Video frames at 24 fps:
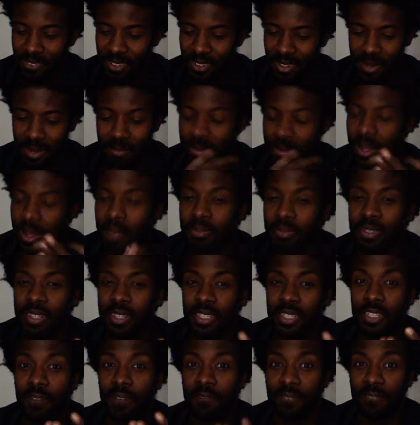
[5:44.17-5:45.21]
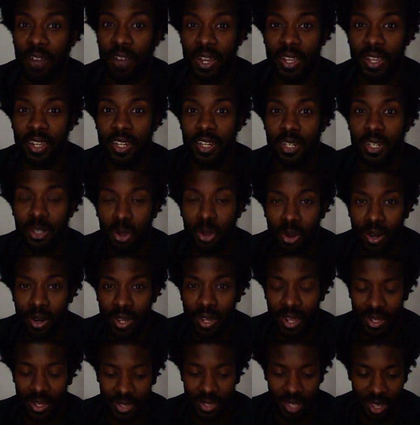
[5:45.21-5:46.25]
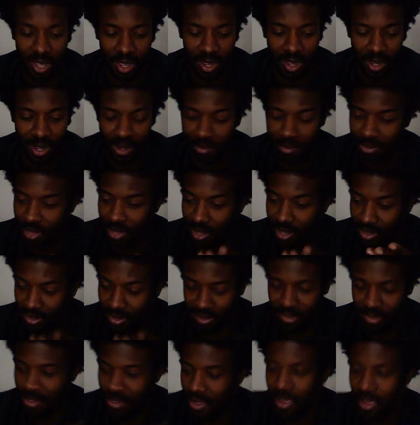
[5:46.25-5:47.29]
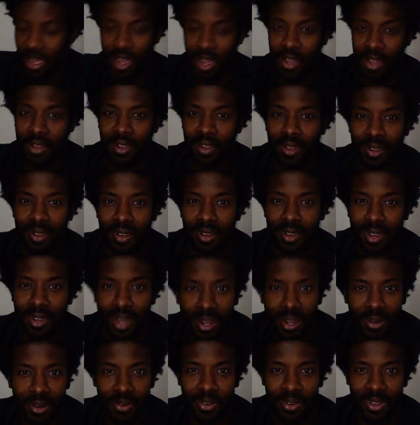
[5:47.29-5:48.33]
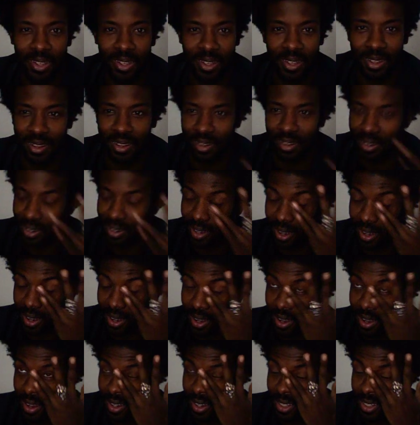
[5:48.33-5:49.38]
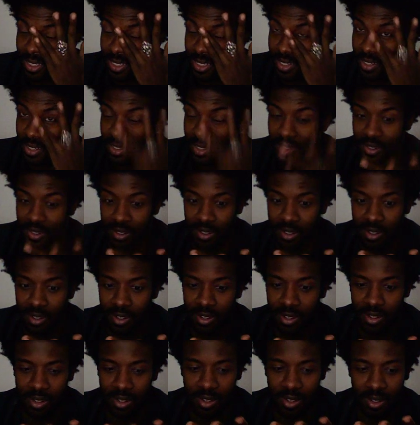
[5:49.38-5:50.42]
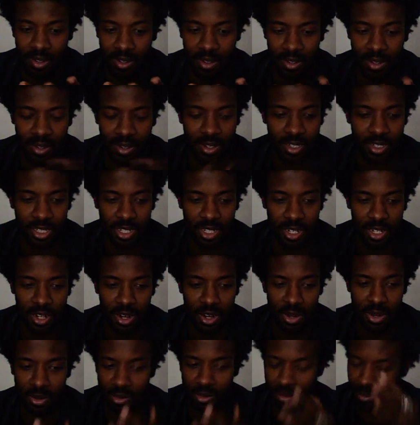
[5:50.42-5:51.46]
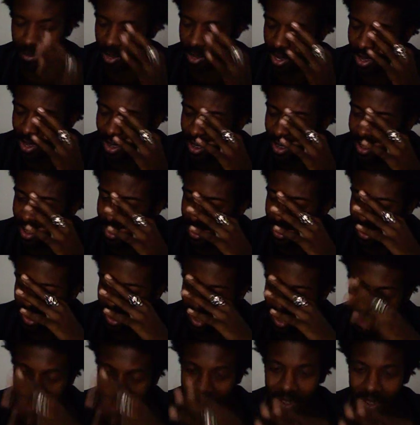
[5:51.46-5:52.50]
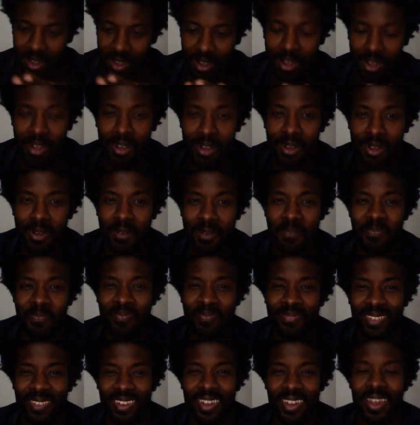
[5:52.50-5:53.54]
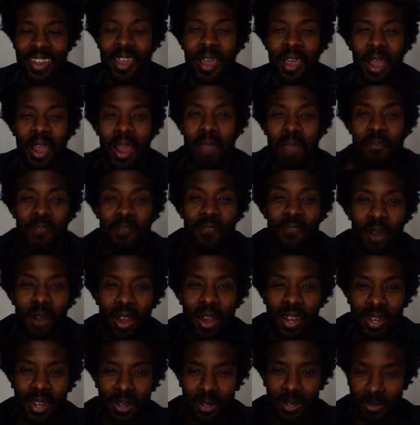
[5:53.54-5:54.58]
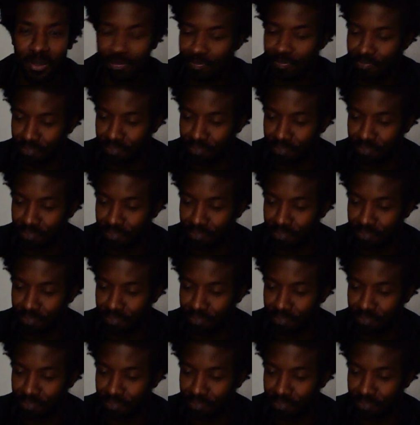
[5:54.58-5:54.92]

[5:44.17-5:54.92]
I'm such a fucking dork at times. Literally, gosh, this shit hurt, man. All right, before I go,